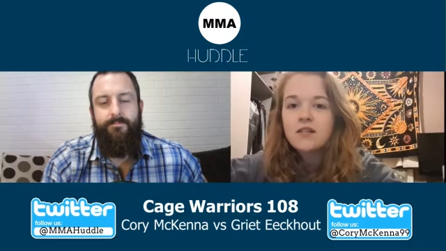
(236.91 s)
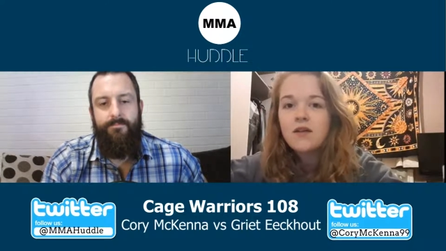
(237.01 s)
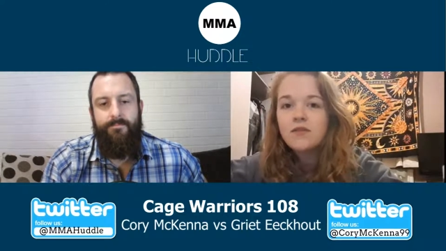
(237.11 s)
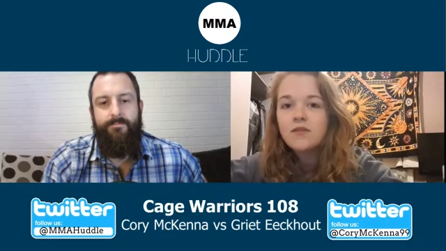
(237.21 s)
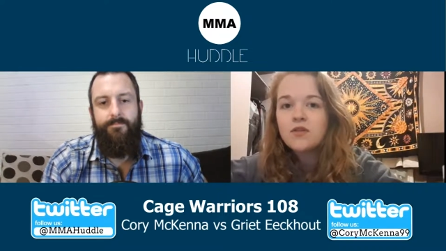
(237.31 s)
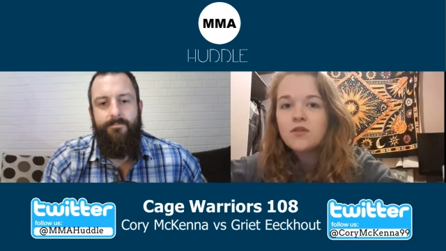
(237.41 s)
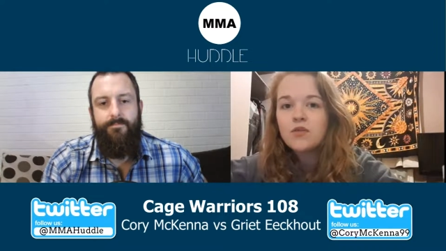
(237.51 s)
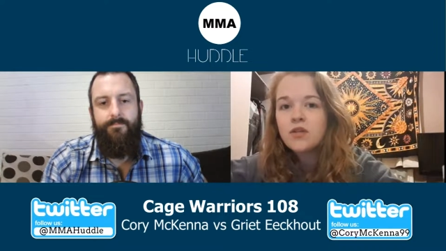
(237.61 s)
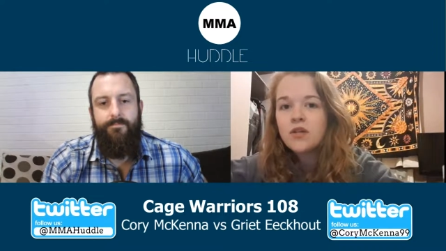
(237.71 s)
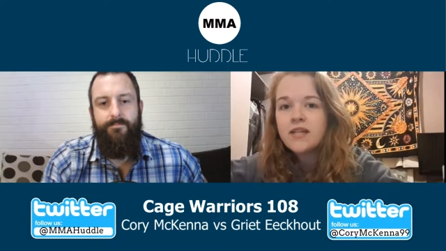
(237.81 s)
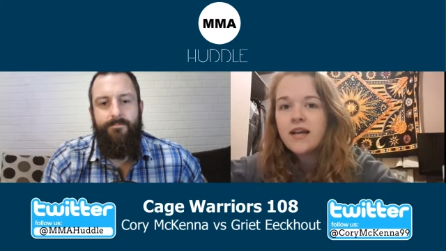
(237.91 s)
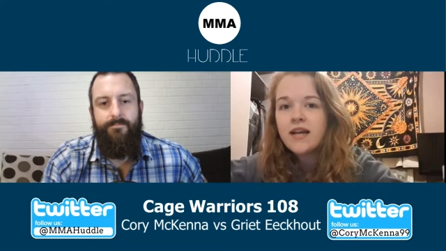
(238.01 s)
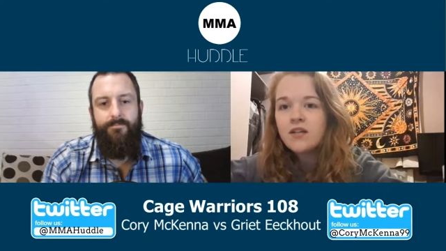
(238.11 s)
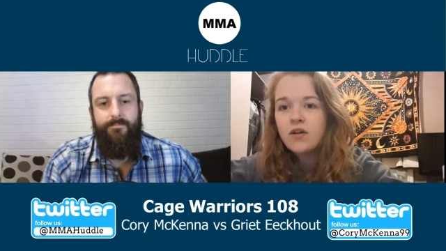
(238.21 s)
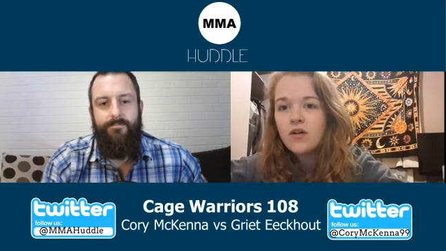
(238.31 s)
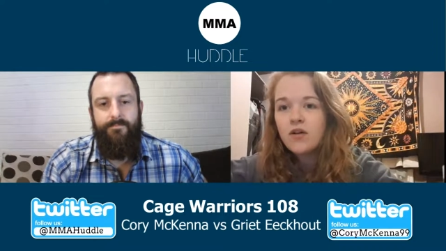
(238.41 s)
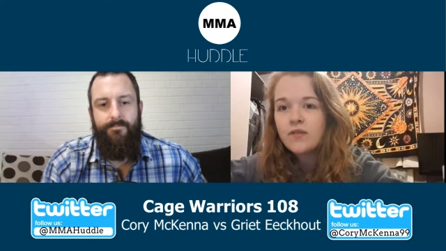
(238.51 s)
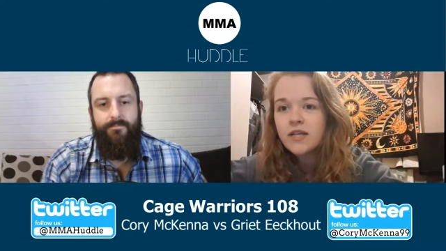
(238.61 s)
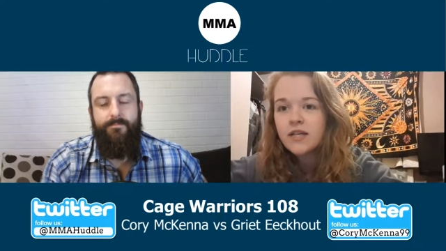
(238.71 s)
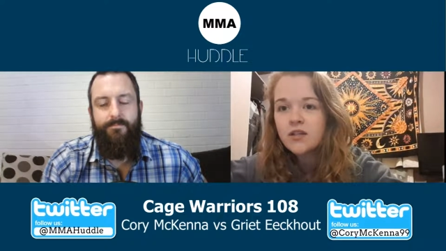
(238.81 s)
Speaker 1: And it's always nice to get into, like,
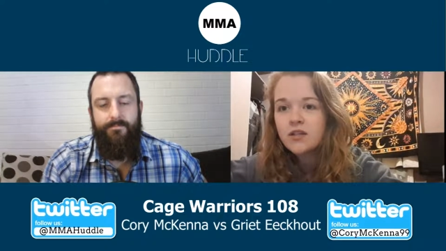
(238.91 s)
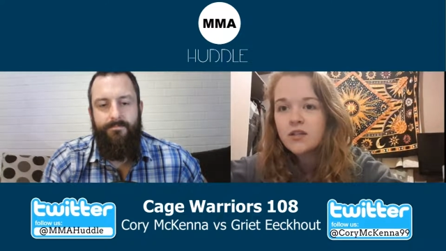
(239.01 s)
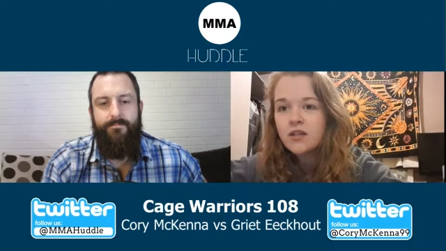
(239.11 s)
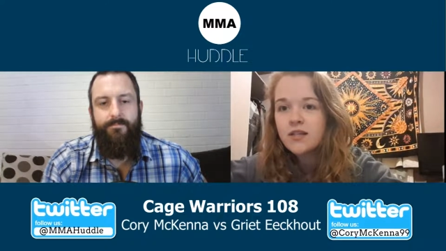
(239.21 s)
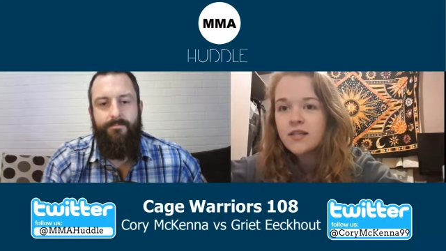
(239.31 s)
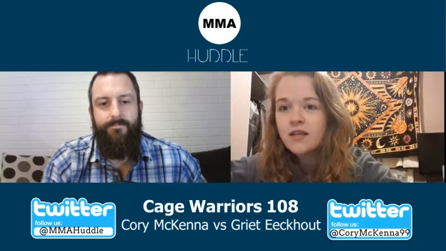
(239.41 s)
conversations. Like you say, he's got a